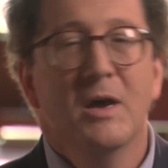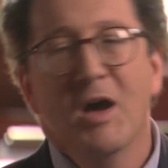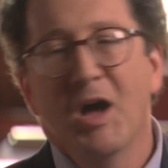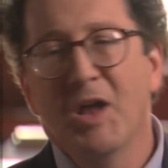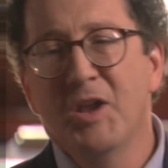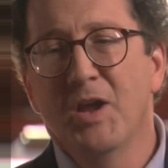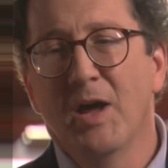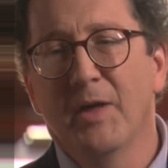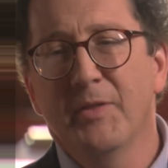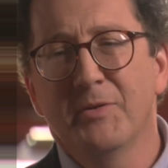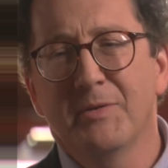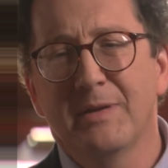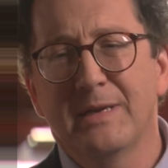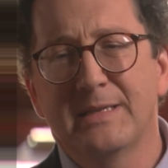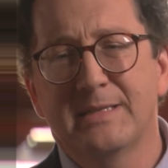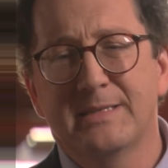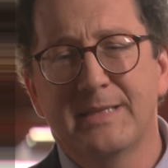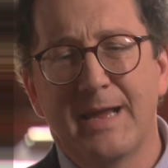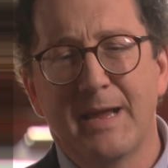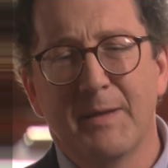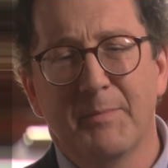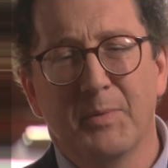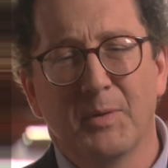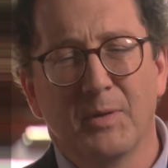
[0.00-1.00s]
Another
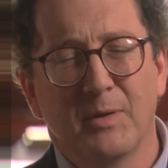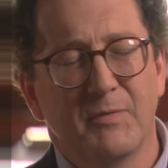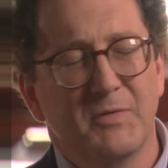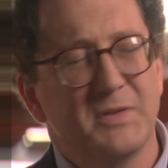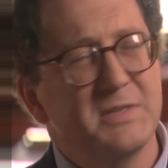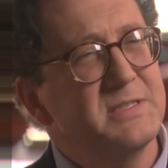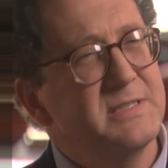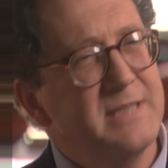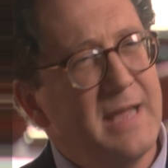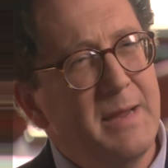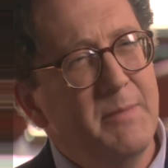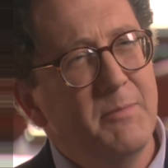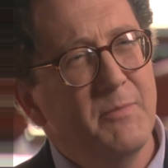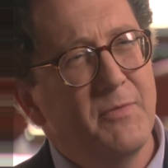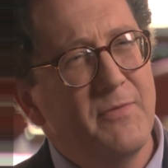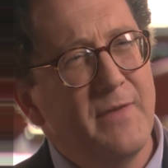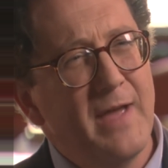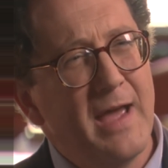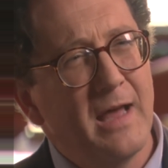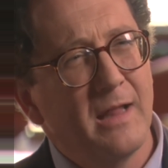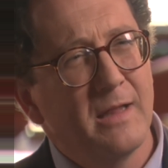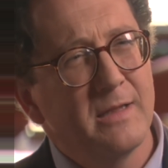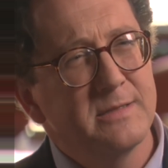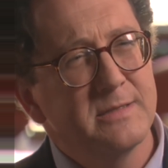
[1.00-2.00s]
example of the same
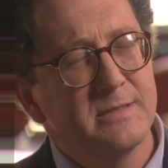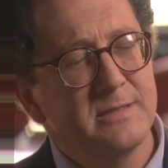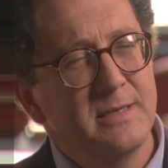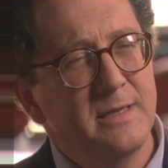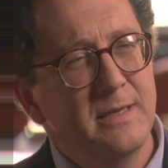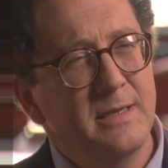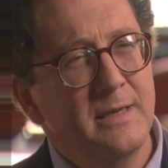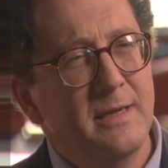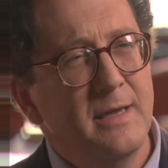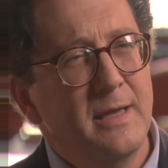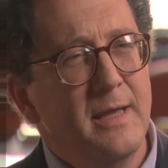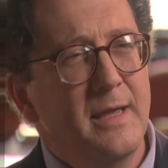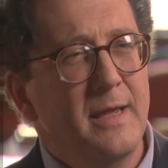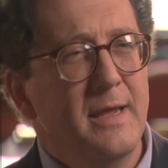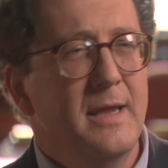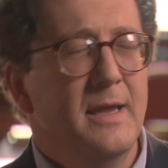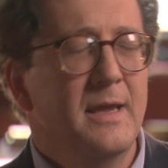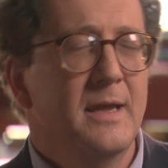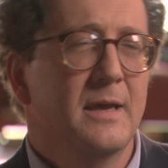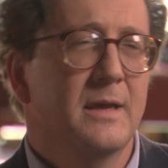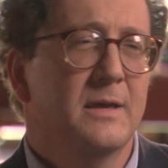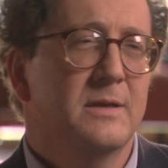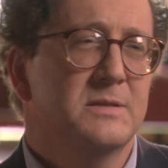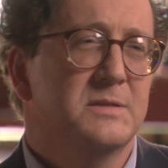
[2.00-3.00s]
fallacy
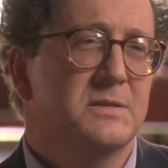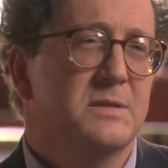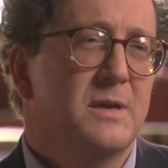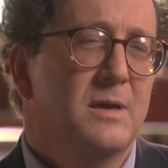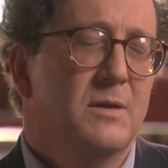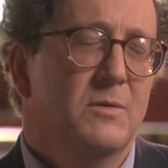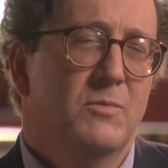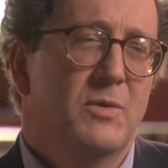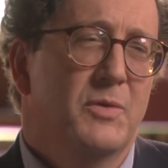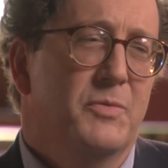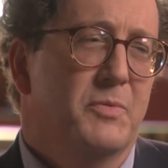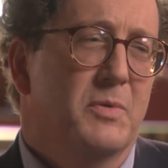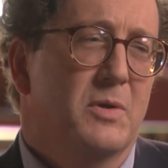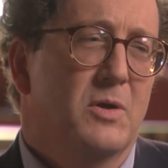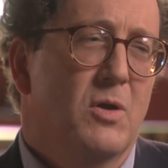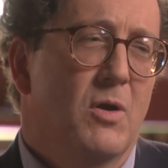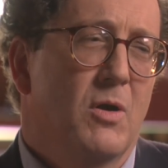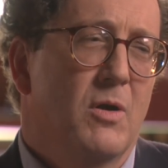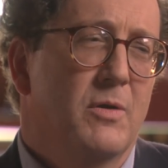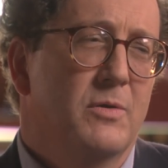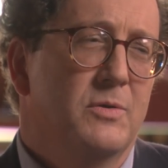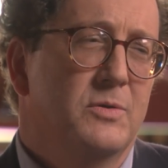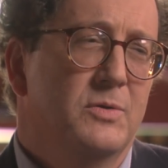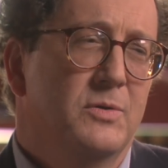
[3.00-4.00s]
is with
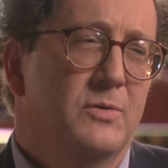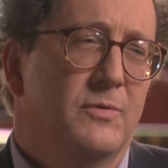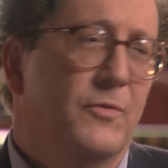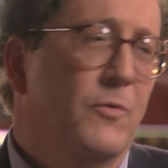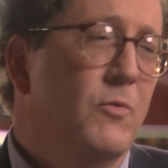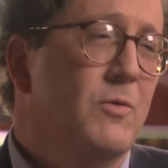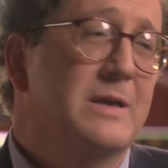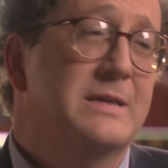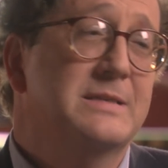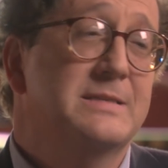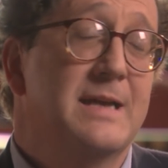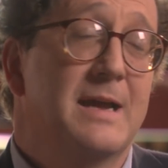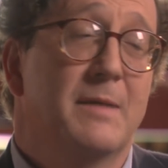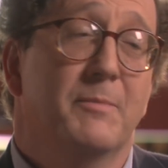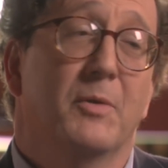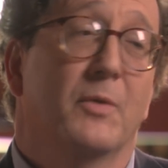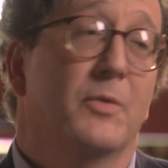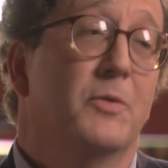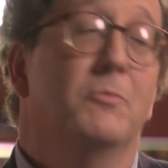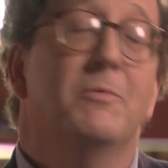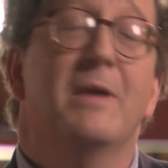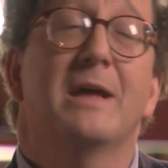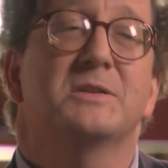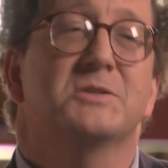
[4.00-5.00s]
regard to, for example,
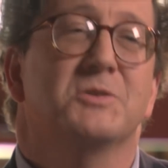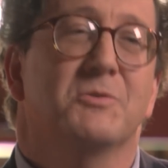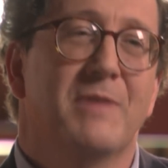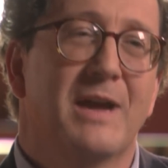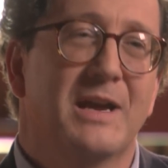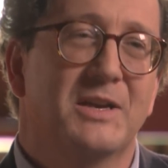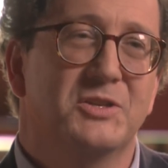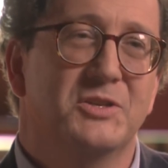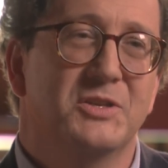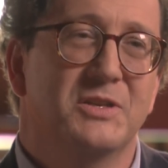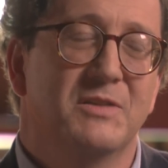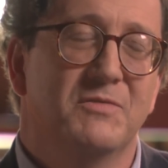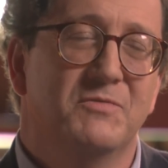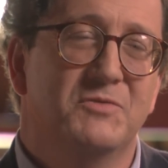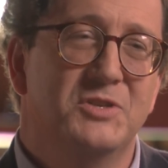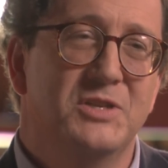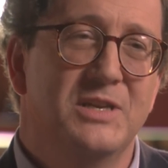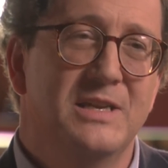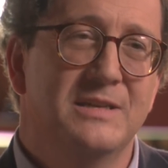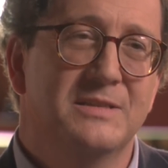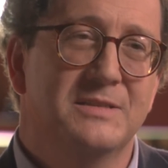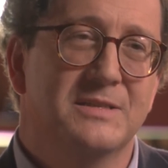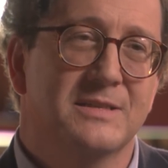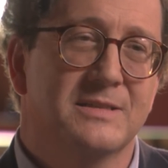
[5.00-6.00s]
the resurrection of
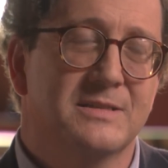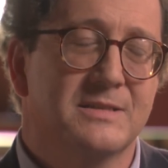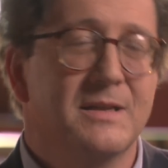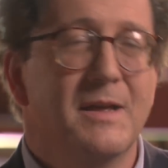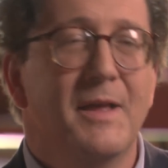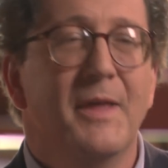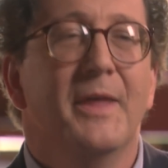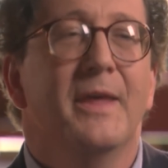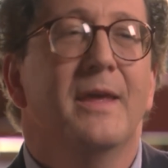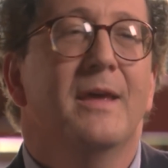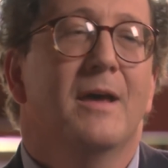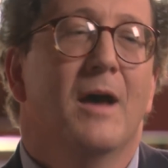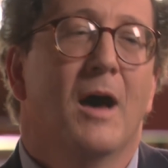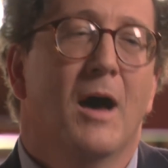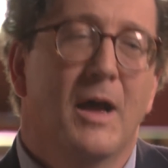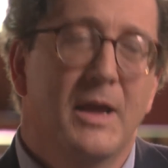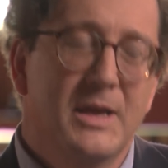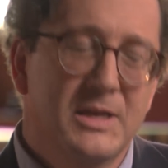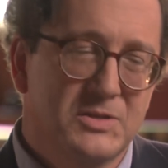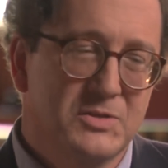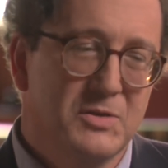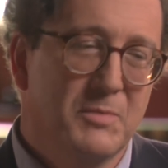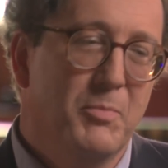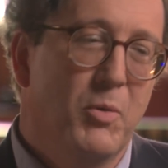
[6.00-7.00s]
Jesus. Uh,
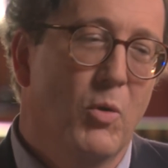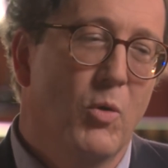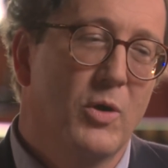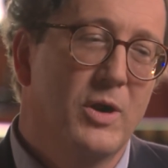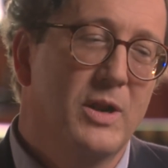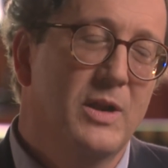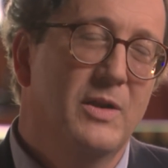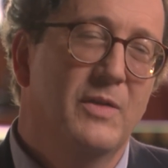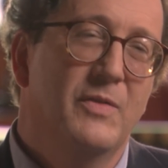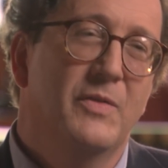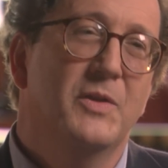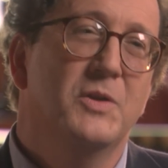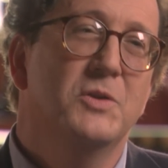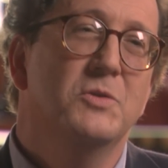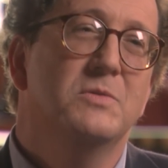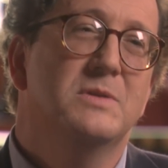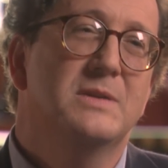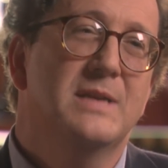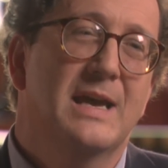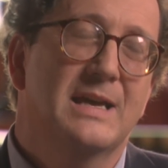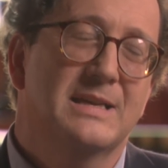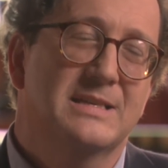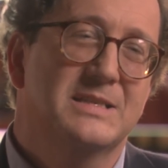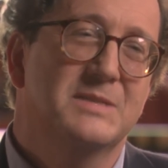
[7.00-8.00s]
it's reported in the New
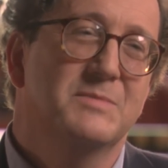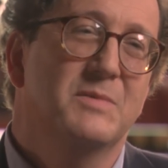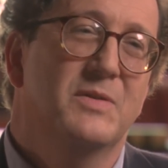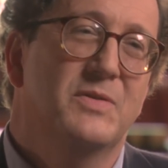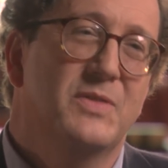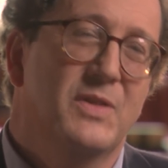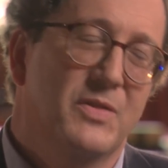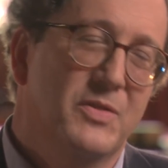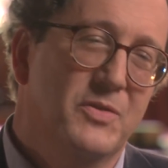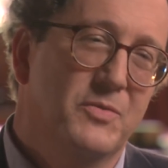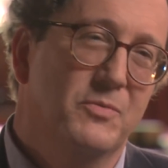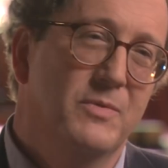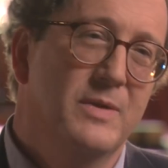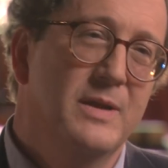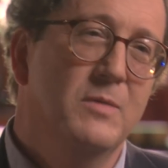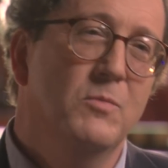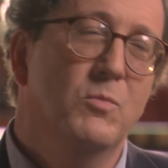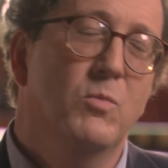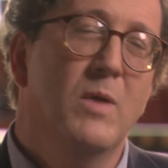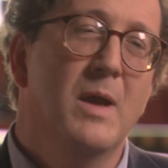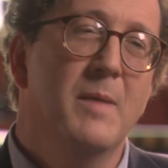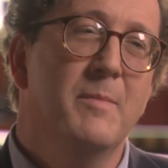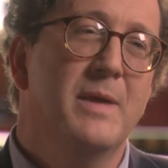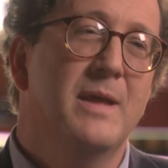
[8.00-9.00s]
Testament that three
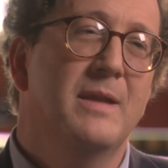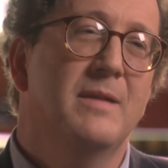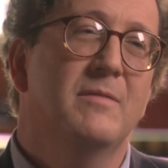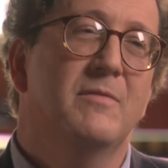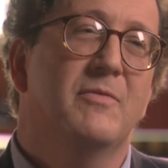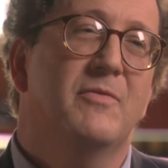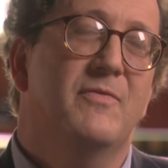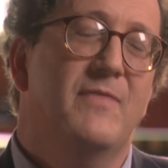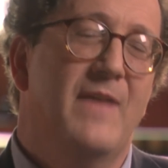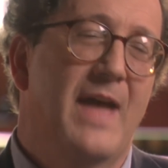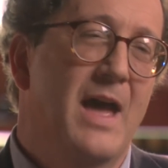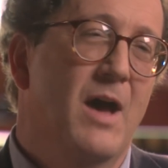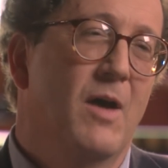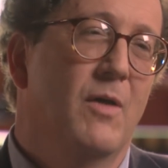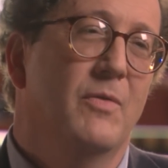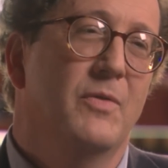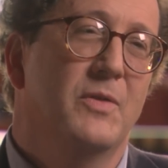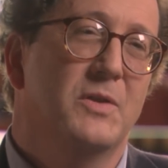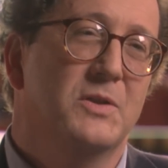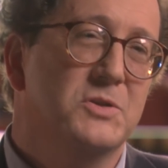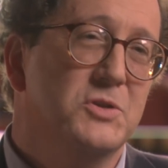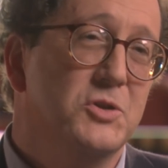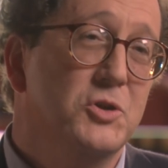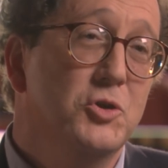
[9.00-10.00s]
women found
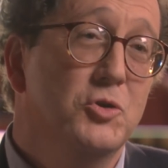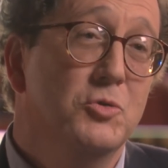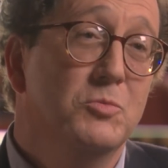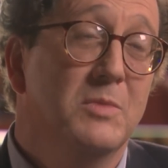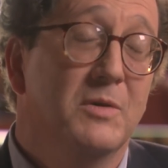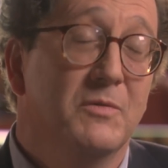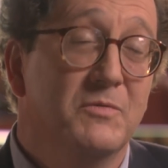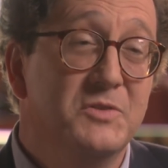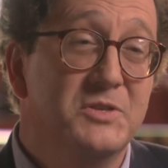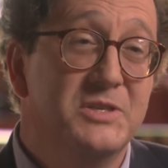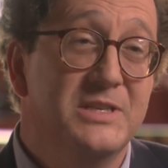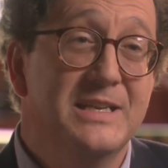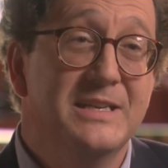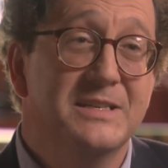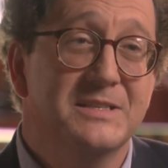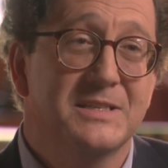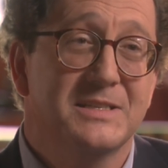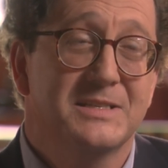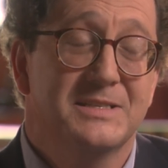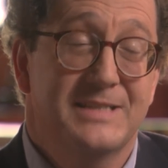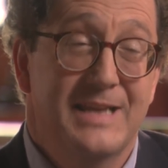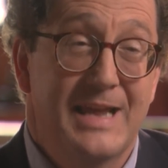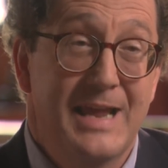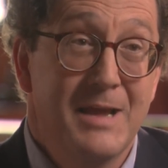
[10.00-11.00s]
the tomb of
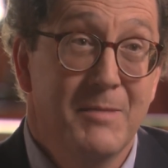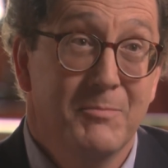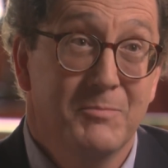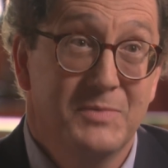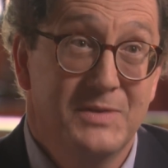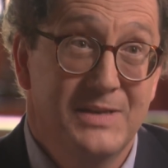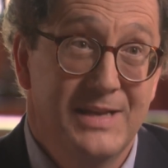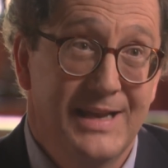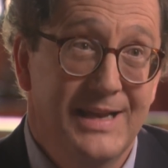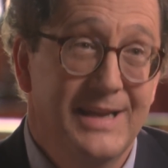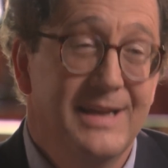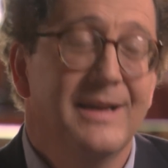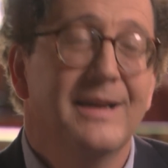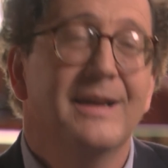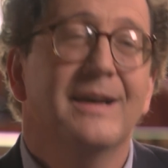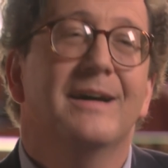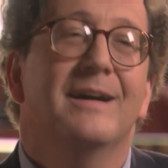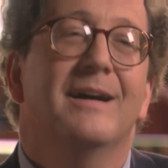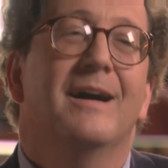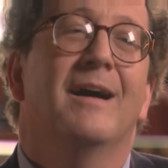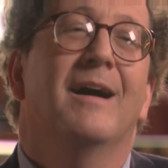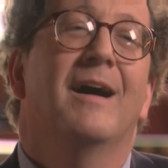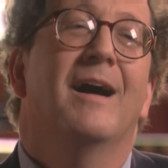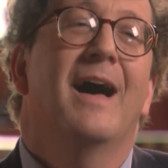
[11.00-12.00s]
Jesus empty
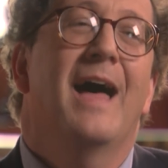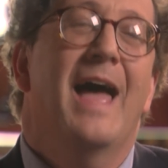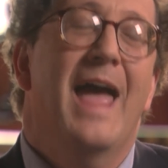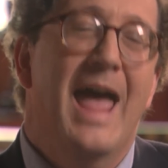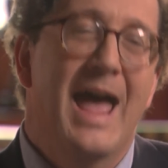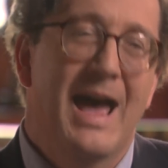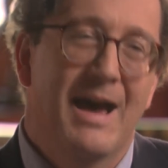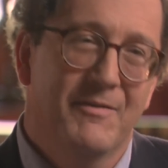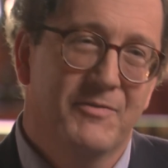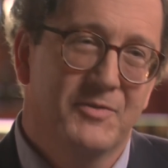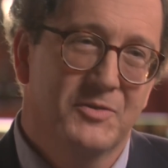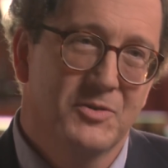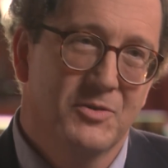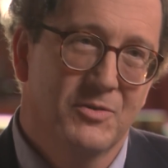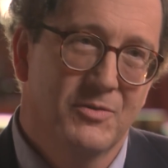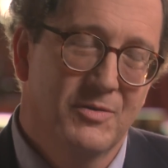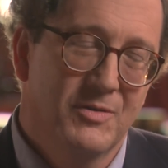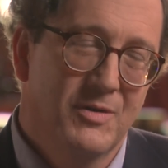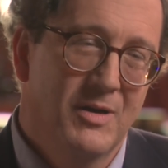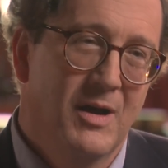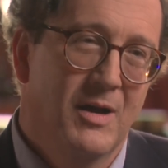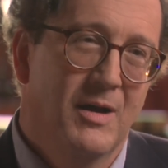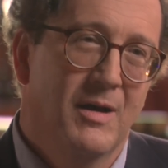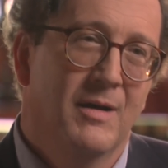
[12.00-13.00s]
uh,
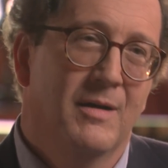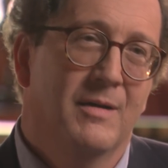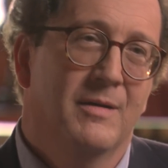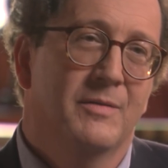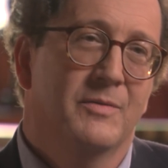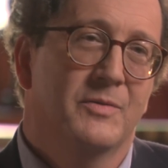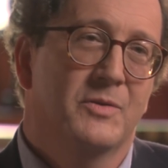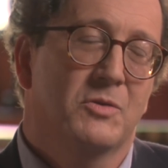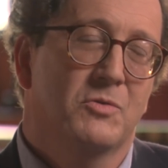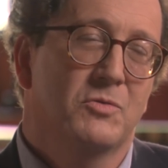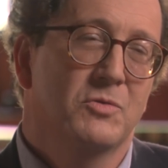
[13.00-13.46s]
after uh, the